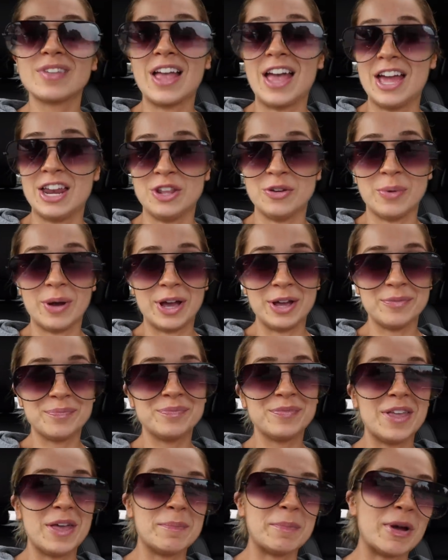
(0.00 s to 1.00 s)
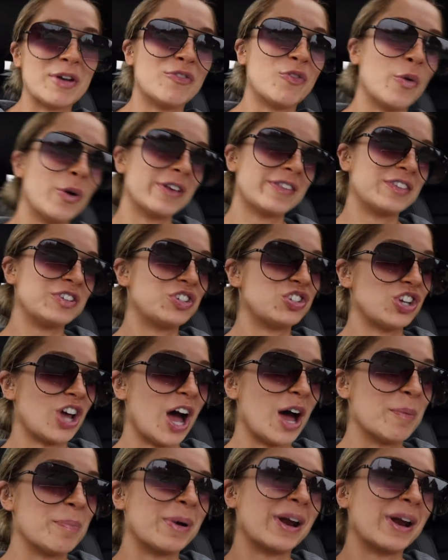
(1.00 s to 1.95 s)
Anyway, my voice is shot,